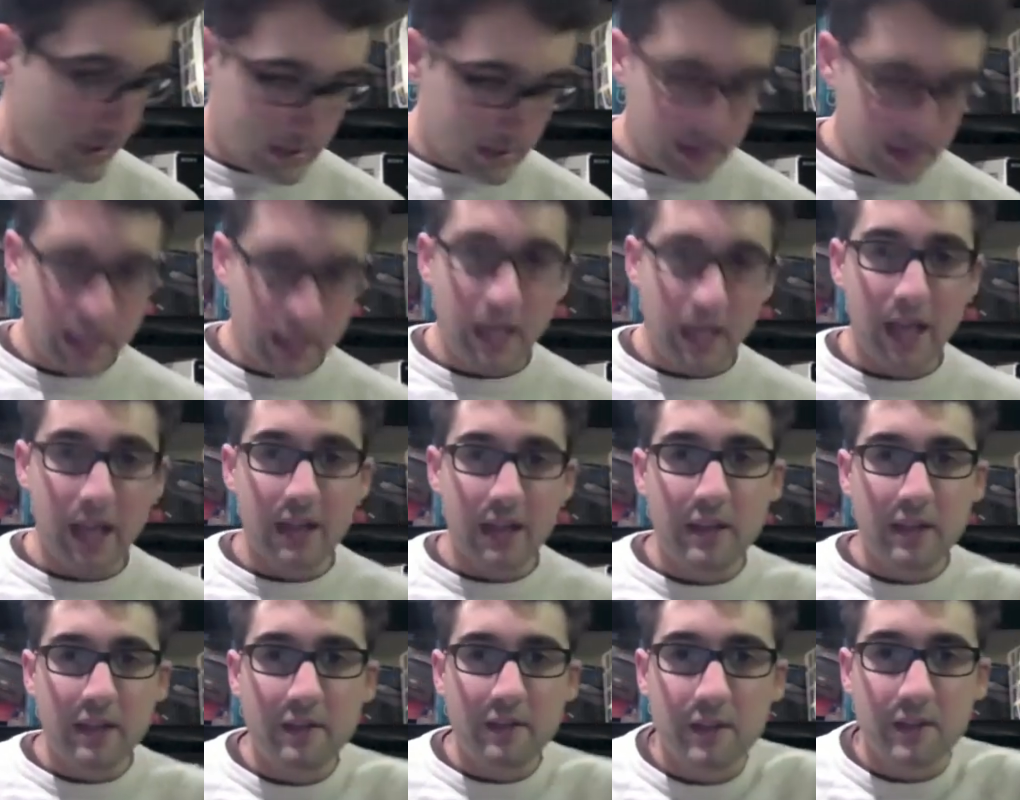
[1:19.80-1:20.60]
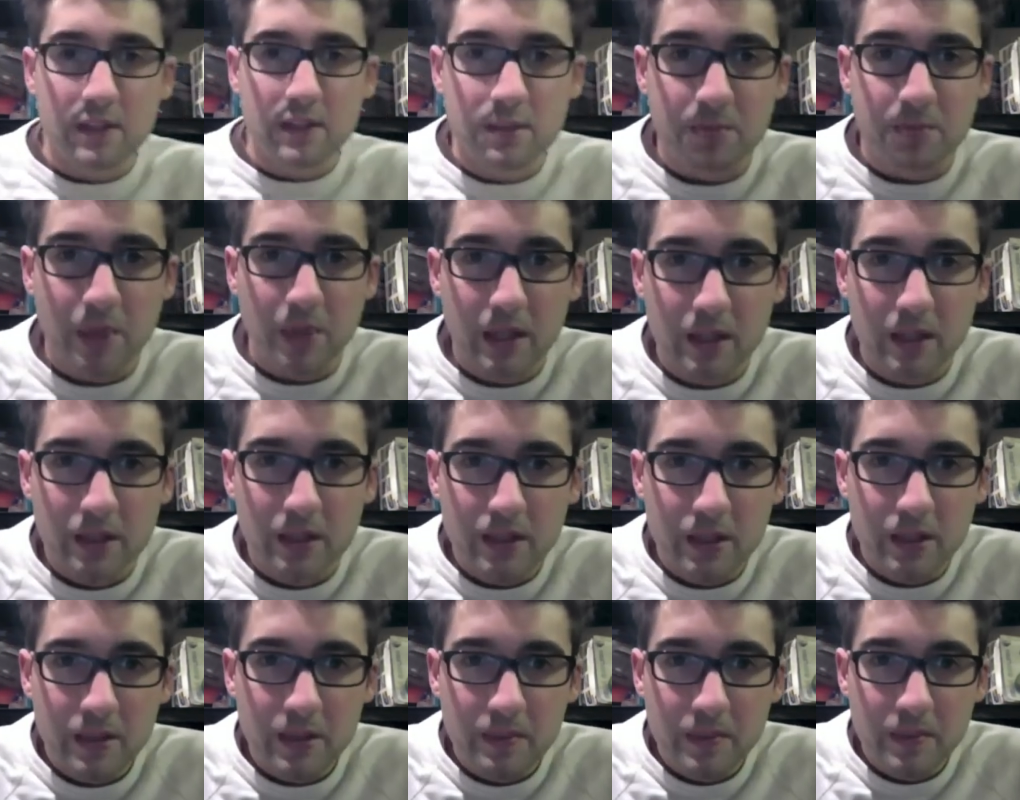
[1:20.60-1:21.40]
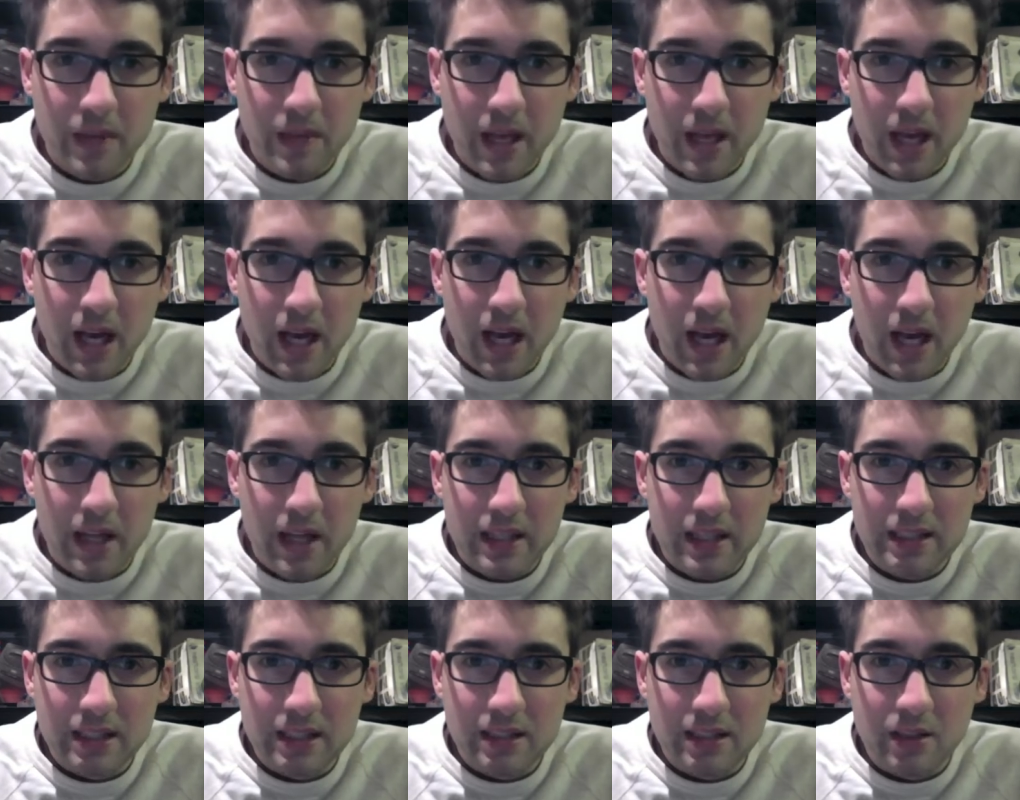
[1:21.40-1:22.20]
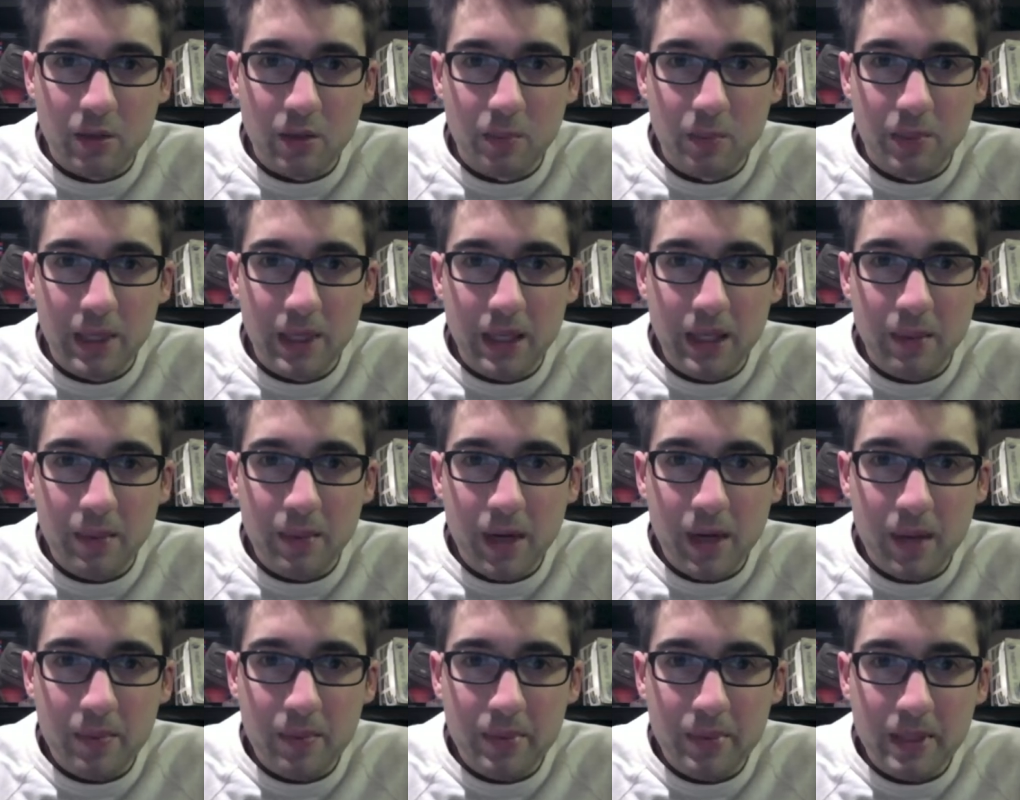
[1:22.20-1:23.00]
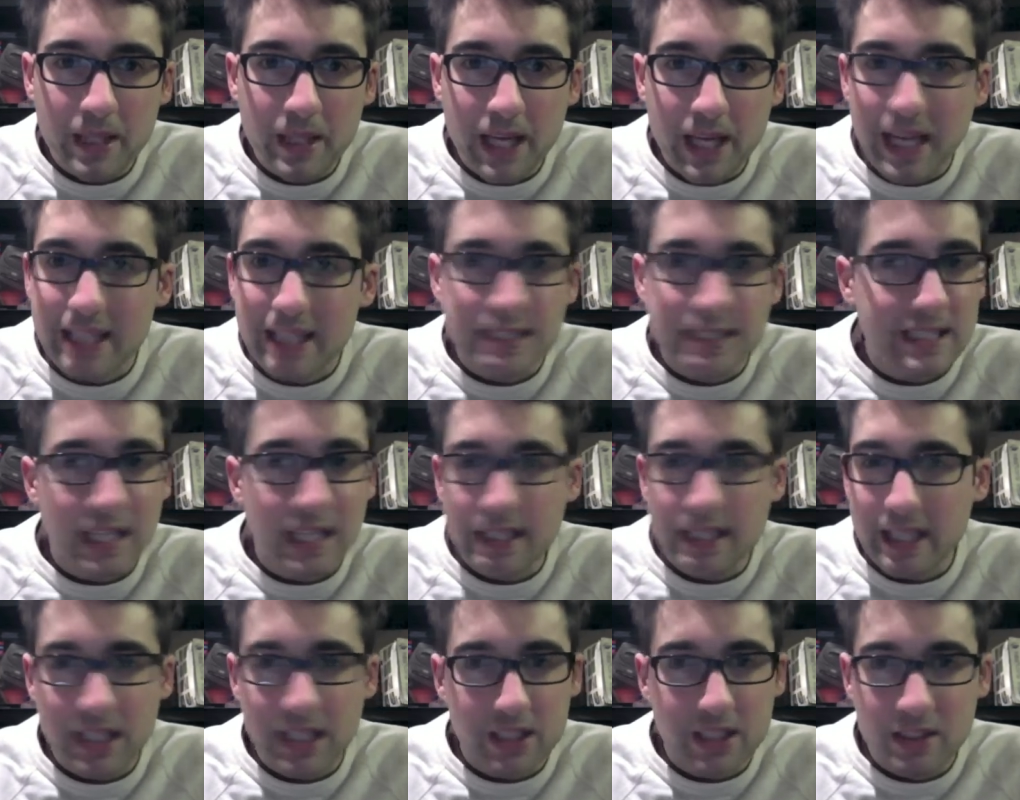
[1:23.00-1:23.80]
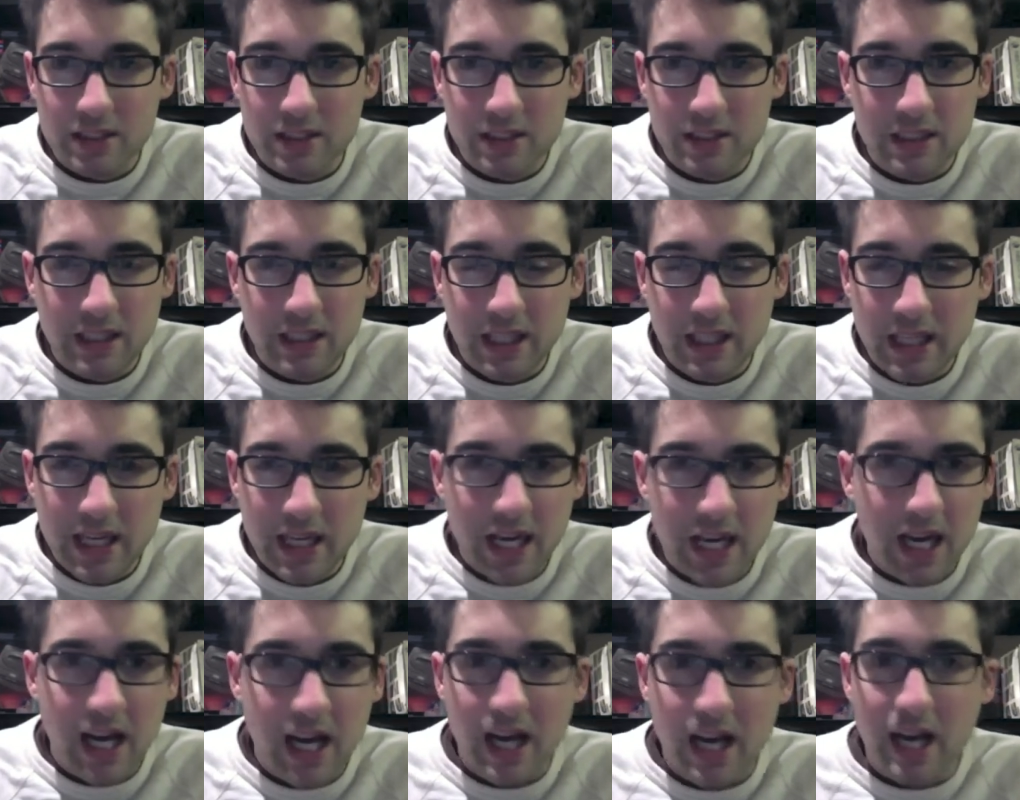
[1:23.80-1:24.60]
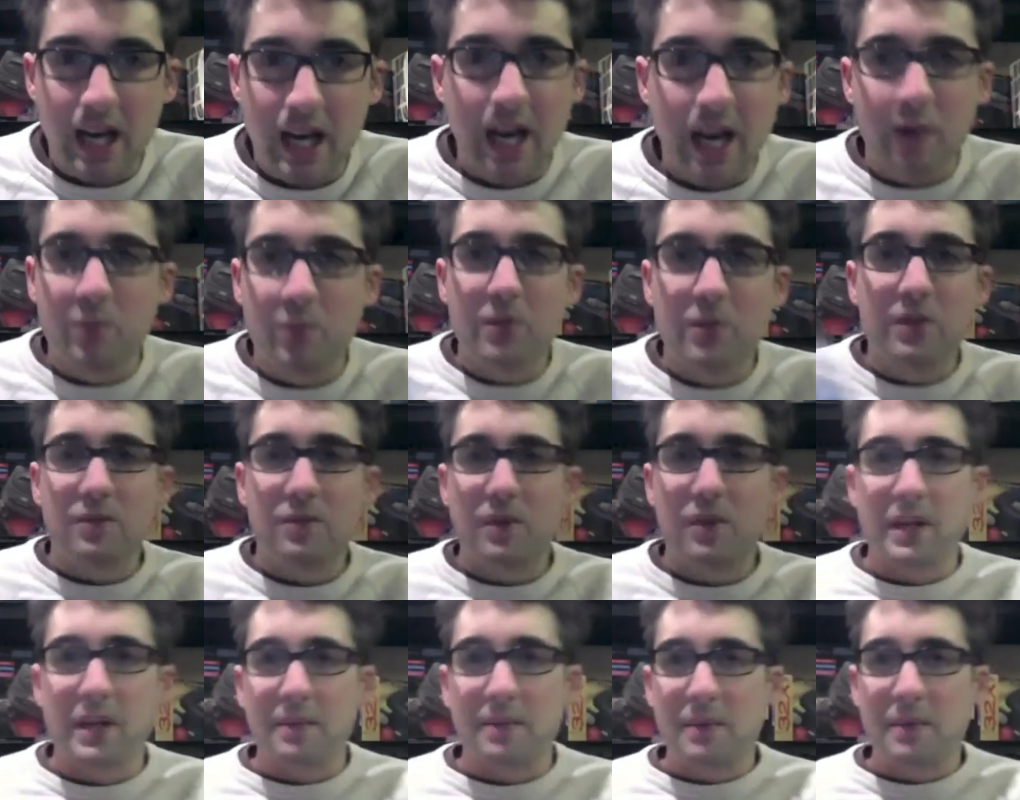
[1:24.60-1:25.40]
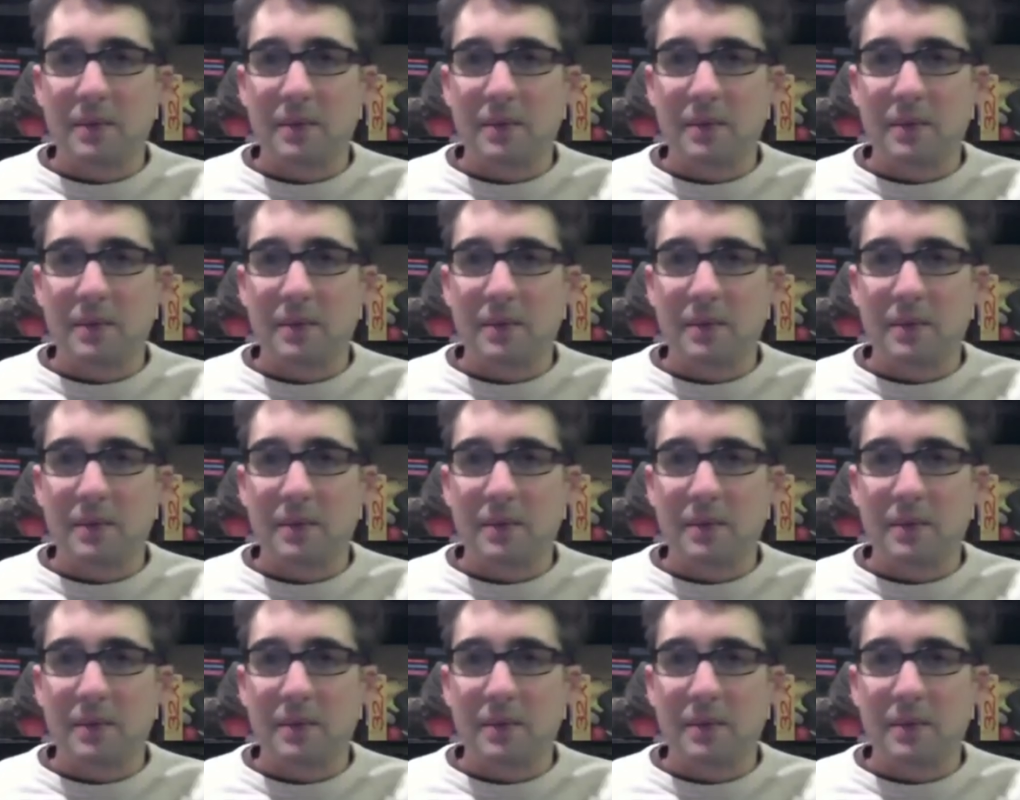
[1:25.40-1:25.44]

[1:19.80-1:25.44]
Next, Alien vs. Predator. This is a little beat 'em up. It's not that good. I wouldn't